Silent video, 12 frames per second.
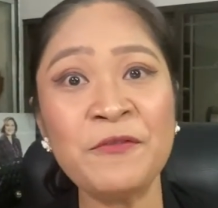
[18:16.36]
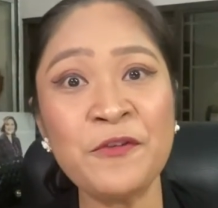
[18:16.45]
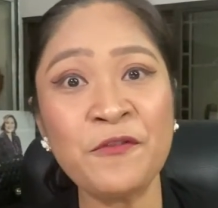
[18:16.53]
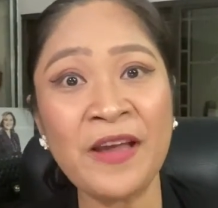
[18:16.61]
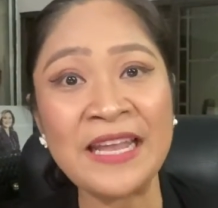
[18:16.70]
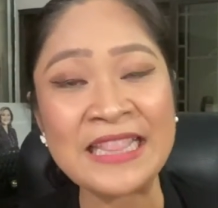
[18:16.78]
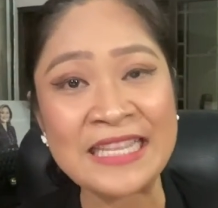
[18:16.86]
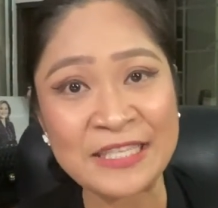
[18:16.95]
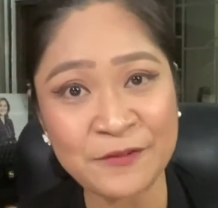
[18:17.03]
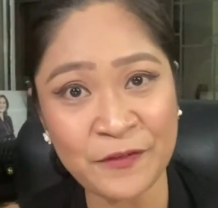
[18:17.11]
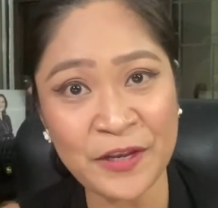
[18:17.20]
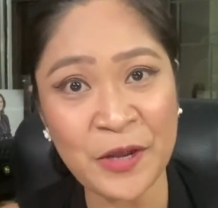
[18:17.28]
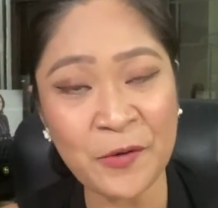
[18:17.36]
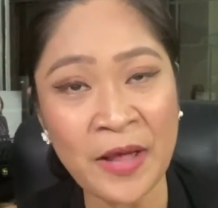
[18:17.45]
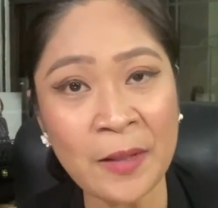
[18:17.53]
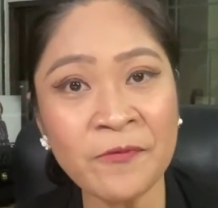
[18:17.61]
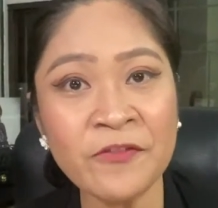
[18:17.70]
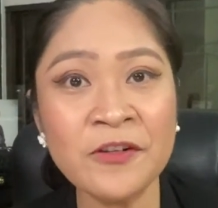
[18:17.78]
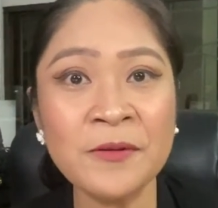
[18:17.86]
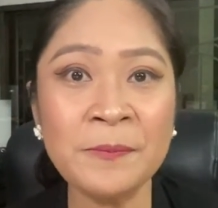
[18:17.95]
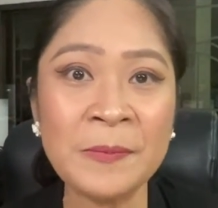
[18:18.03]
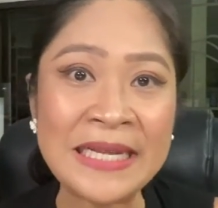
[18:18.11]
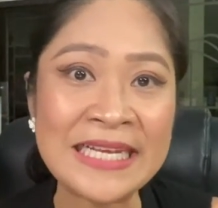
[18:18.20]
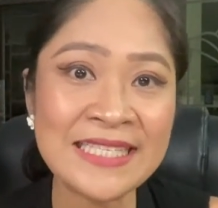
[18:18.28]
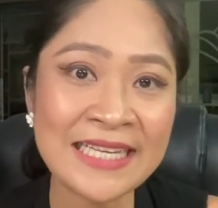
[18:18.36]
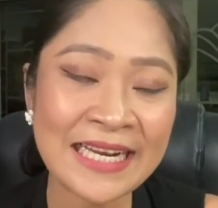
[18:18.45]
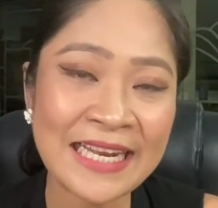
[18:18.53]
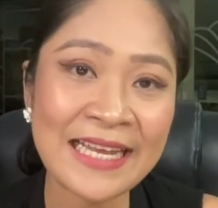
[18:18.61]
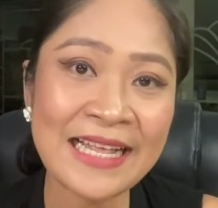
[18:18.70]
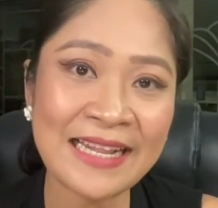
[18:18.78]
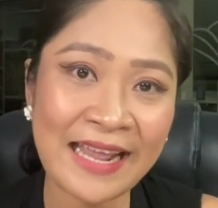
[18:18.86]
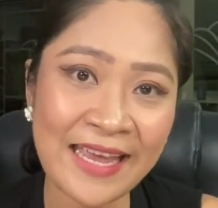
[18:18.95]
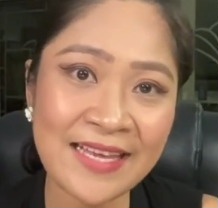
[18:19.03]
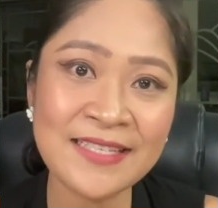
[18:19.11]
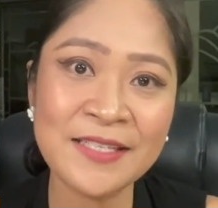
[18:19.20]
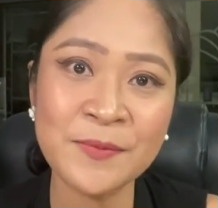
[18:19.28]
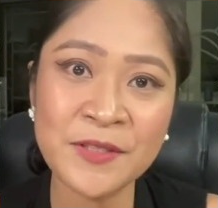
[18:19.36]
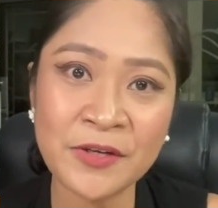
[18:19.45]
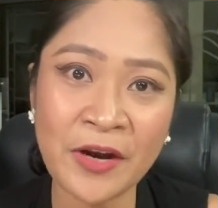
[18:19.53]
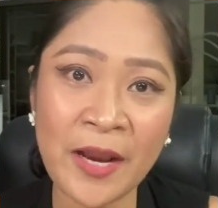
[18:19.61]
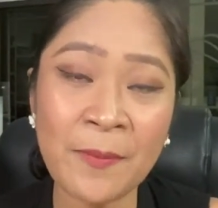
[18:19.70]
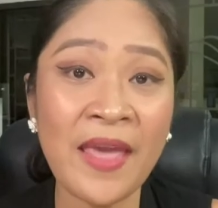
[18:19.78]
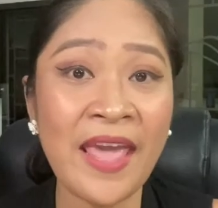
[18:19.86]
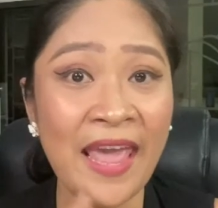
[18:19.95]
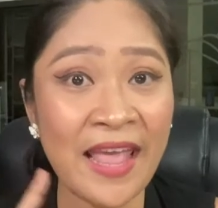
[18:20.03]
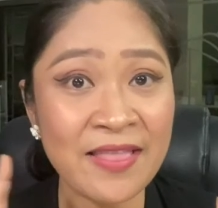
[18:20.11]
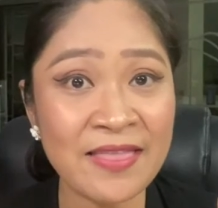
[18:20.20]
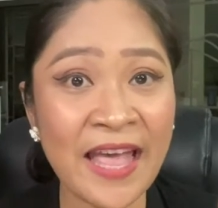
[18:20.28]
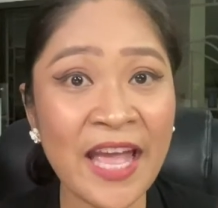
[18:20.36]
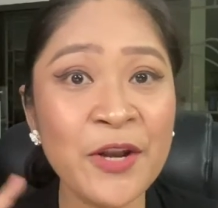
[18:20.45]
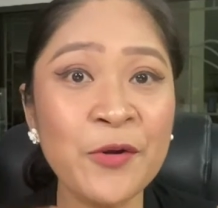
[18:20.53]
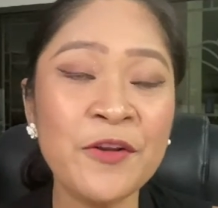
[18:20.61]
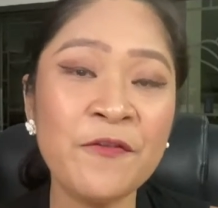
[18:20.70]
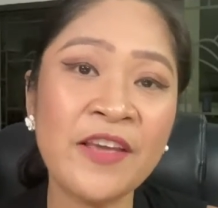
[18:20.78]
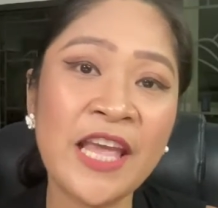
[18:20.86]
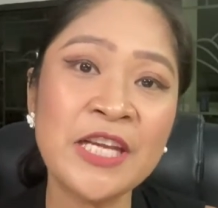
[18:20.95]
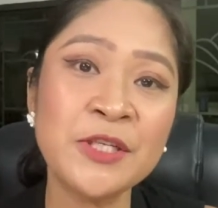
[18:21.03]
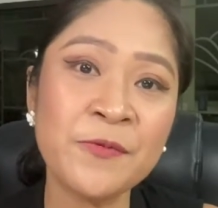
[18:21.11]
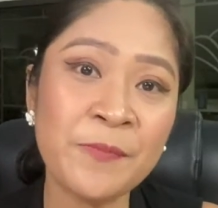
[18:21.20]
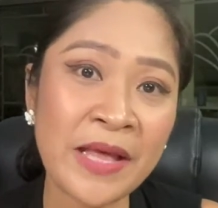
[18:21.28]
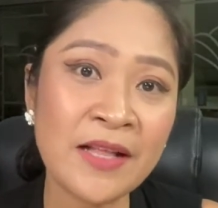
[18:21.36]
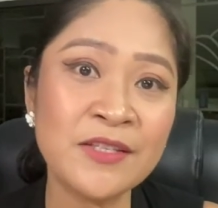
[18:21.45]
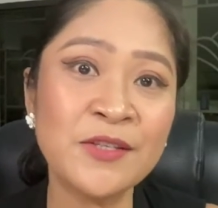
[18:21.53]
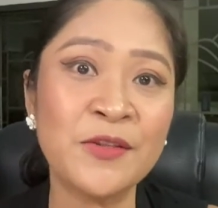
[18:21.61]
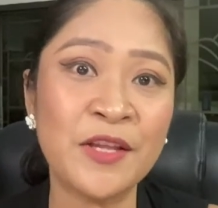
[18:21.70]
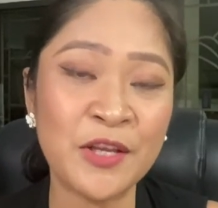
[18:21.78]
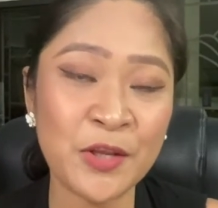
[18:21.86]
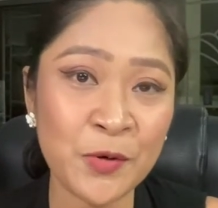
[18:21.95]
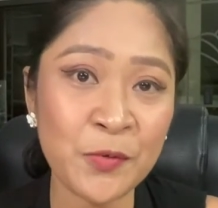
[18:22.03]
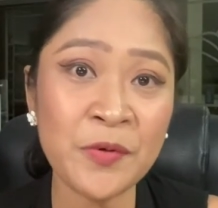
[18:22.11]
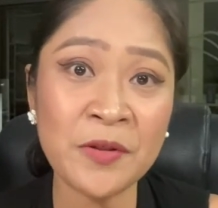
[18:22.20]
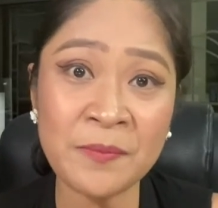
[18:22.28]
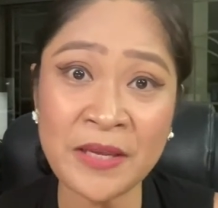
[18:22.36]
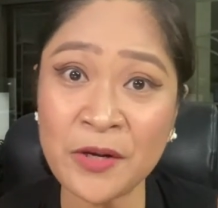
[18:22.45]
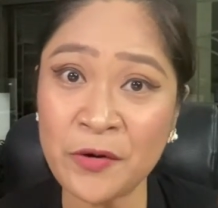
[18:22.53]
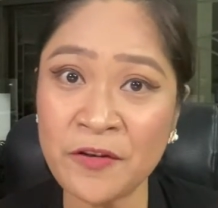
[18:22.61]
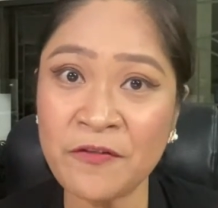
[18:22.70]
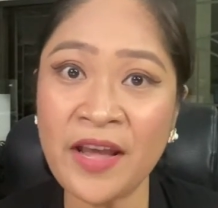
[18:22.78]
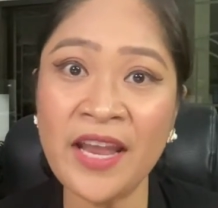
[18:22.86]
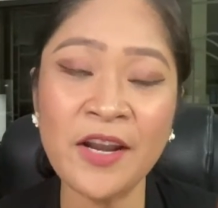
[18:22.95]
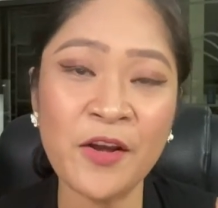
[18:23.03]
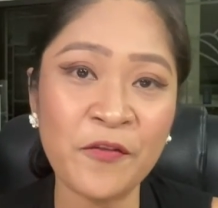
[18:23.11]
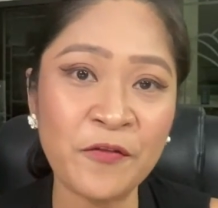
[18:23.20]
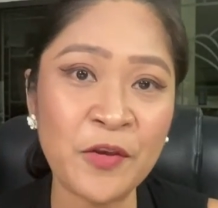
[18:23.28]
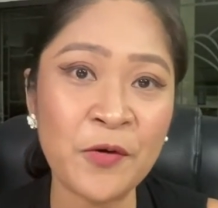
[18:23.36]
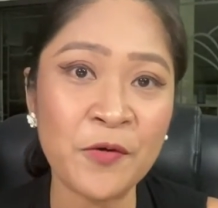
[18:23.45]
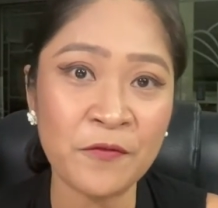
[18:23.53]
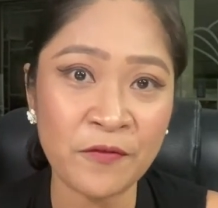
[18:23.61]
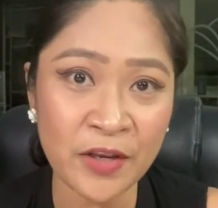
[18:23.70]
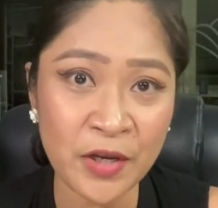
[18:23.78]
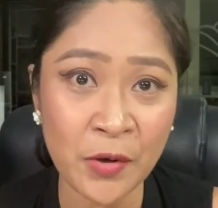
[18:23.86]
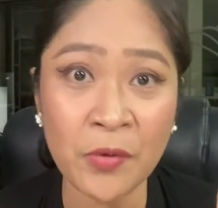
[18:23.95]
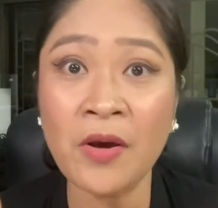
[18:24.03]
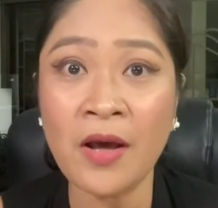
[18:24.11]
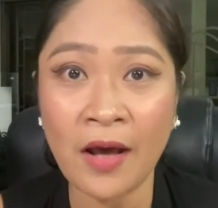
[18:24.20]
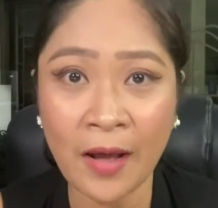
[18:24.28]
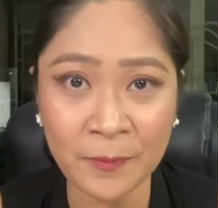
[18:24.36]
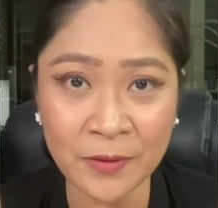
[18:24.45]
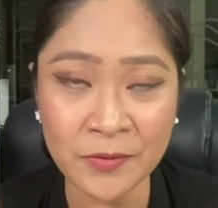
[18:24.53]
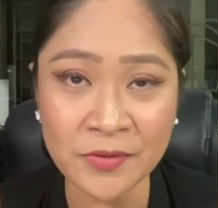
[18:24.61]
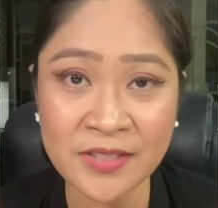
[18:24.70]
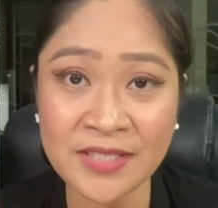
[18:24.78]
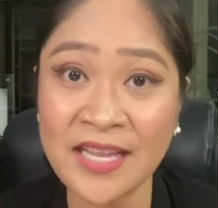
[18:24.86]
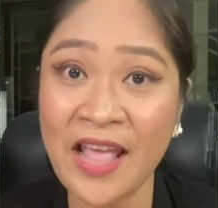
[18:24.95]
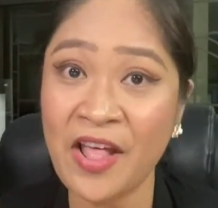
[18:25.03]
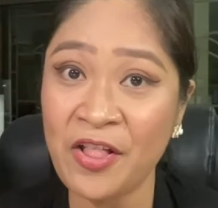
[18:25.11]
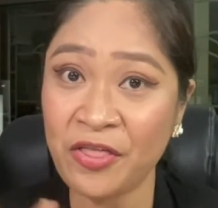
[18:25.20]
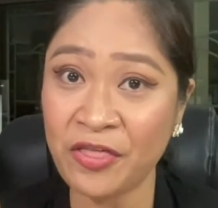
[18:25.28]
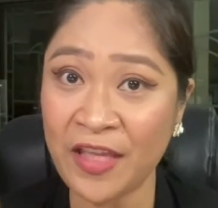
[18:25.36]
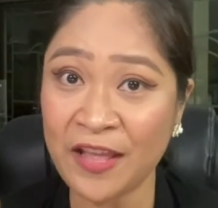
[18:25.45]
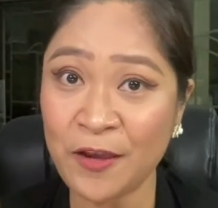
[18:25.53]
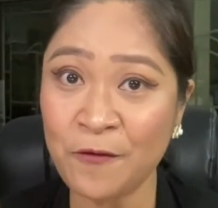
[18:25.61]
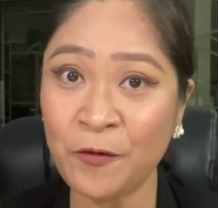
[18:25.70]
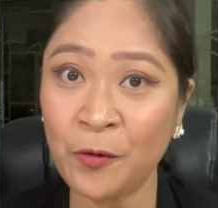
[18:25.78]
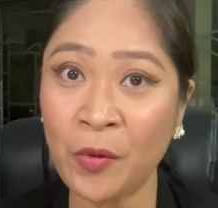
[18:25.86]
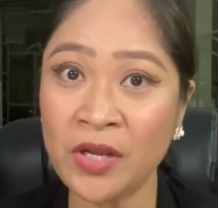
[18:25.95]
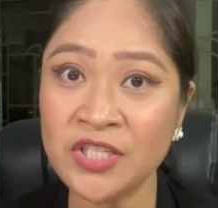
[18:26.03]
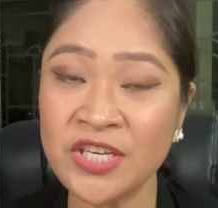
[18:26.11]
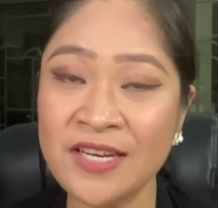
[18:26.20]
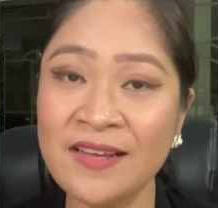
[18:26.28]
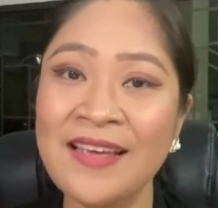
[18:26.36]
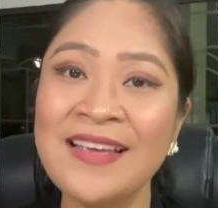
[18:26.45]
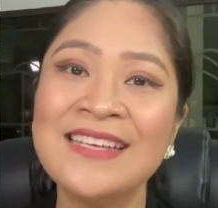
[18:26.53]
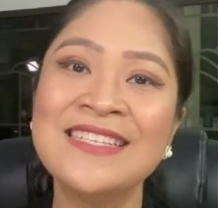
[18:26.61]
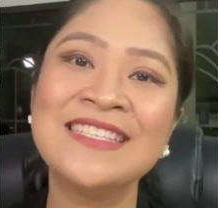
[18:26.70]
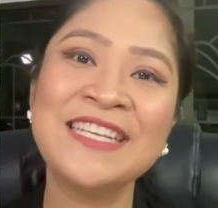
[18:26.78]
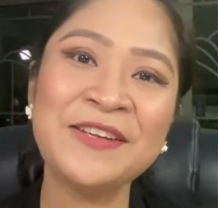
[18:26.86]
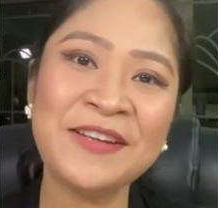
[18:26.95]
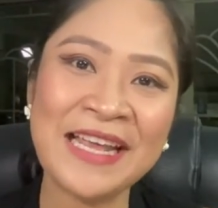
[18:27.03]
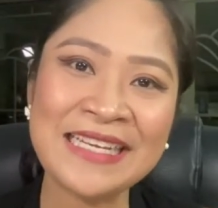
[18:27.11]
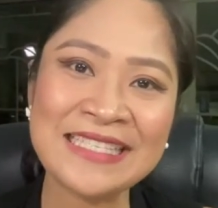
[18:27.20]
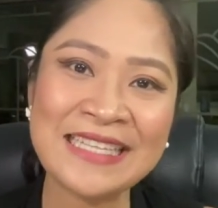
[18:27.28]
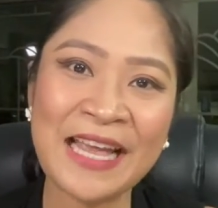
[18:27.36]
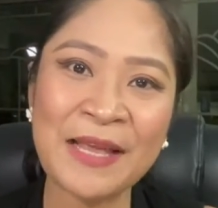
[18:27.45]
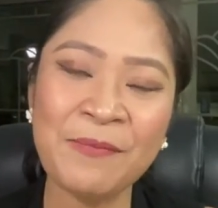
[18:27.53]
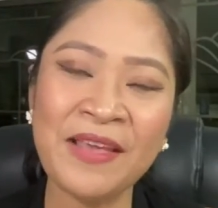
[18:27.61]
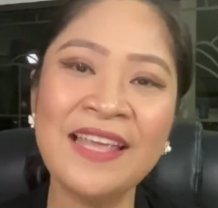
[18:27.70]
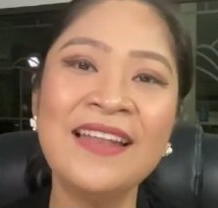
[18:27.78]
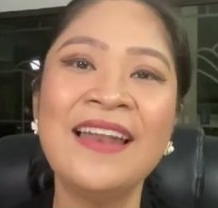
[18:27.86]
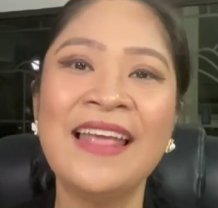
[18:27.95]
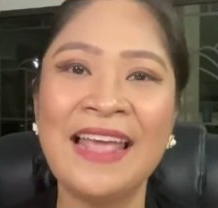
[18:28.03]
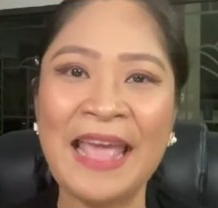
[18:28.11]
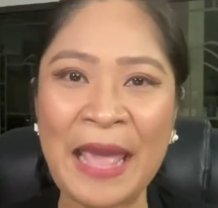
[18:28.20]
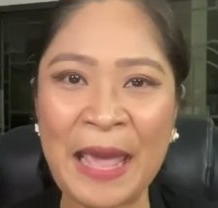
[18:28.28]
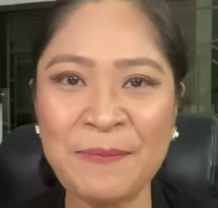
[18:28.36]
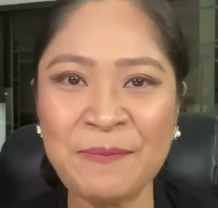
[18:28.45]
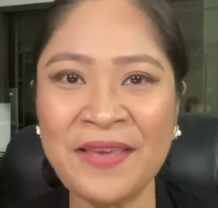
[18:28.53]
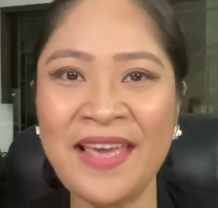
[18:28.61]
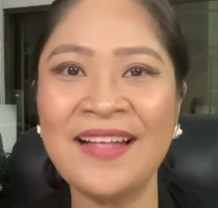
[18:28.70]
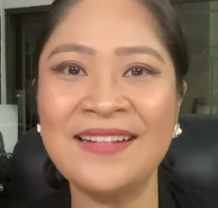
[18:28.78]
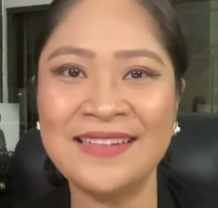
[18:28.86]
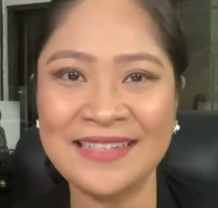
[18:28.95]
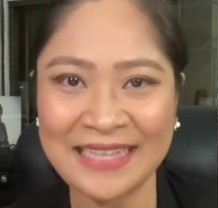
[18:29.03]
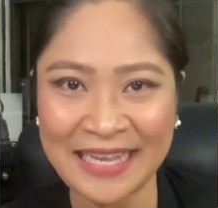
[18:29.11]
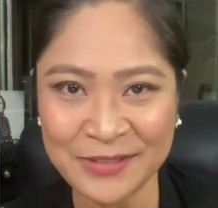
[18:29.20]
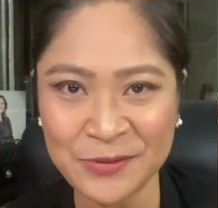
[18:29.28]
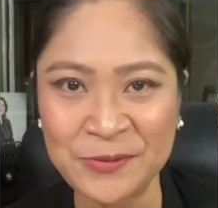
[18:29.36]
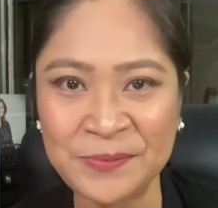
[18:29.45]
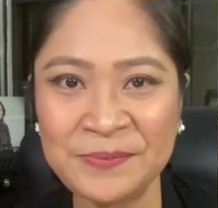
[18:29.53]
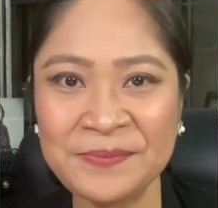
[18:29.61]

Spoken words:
you find this video helpful, please click like, subscribe, and that notification bell so that you will be notified of new video uploads. Thank you for watching. See you next time in MBL Classroom.